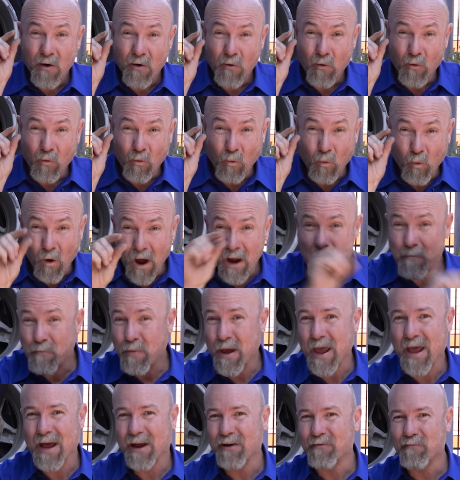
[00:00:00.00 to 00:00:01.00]
1
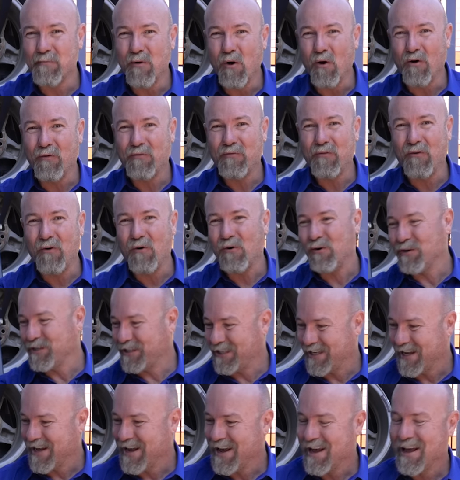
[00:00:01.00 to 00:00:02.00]
pound more
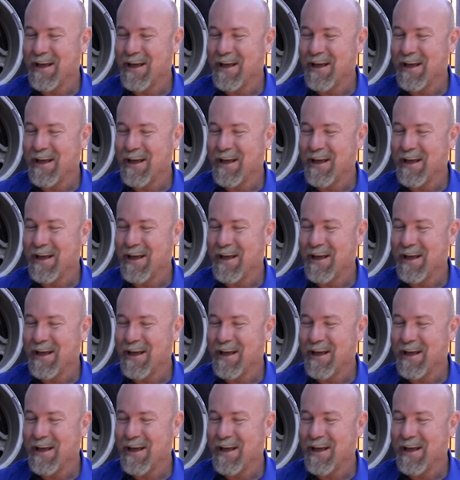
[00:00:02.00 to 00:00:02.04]
force